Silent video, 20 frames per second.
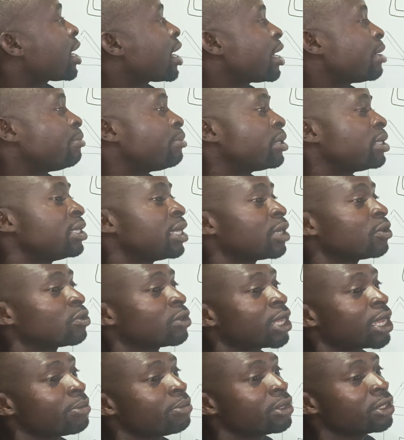hybrid and
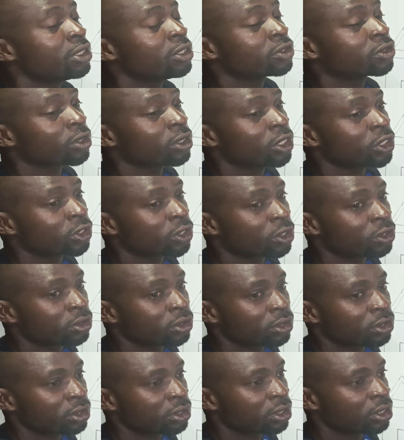non-hybrid
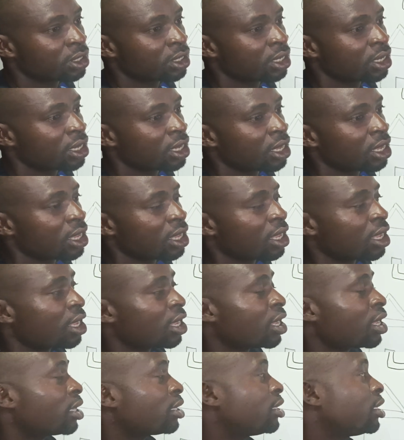installation,
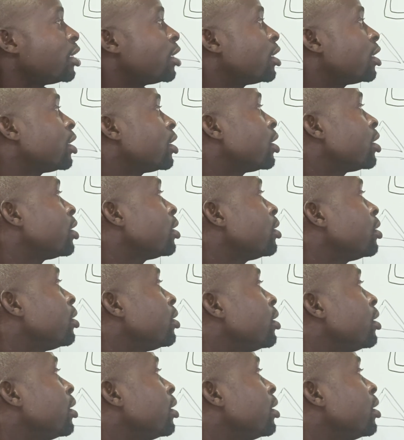and